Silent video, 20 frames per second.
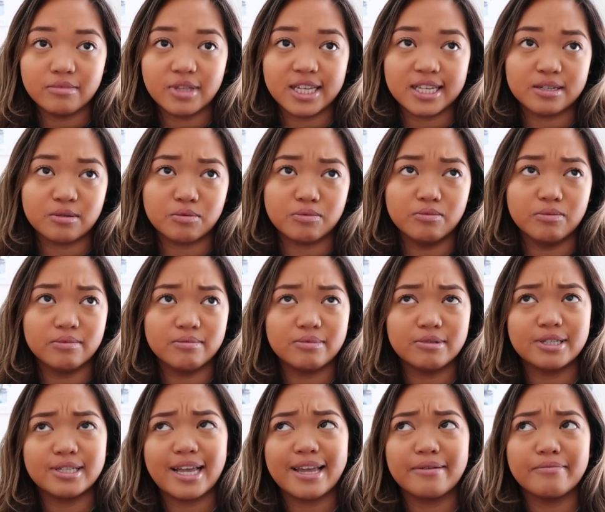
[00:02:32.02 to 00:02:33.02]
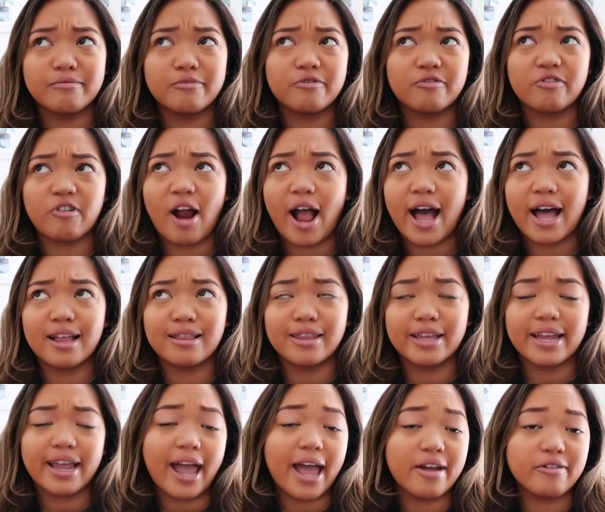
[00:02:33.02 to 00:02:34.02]
this same frat
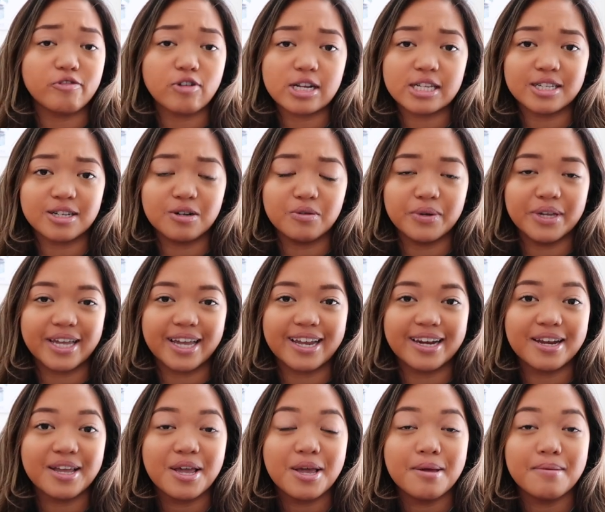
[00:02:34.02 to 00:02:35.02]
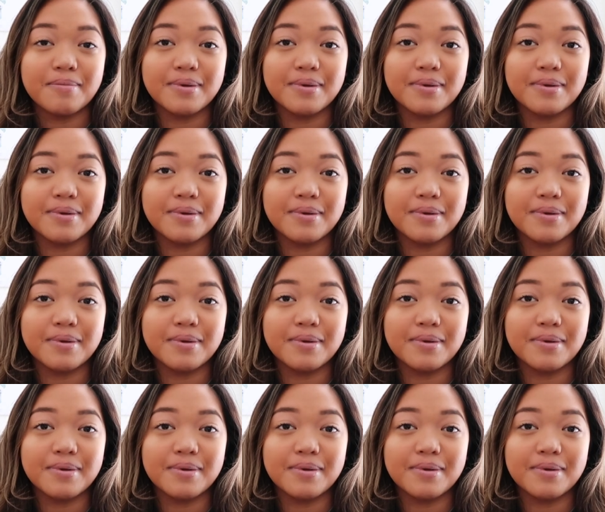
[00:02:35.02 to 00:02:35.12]
like every single weekend